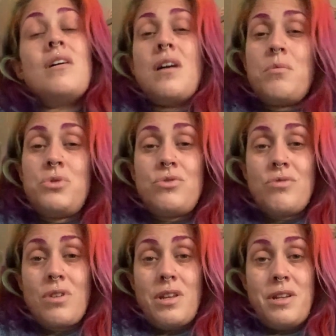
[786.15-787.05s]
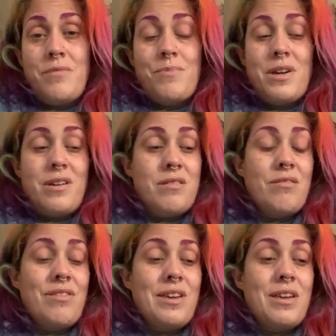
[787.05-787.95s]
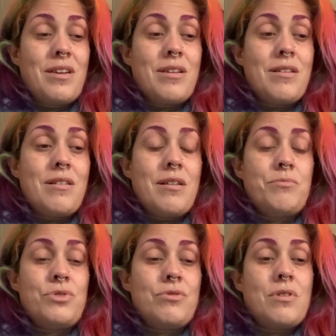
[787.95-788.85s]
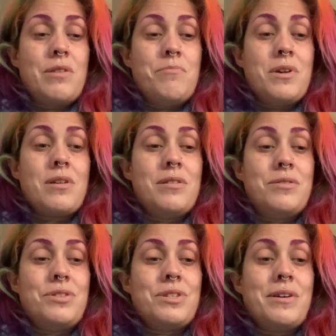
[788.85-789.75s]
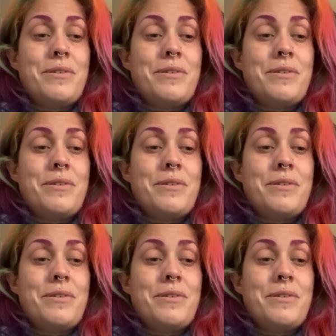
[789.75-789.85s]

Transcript: I'm struggling a bit, and I think I'm struggling because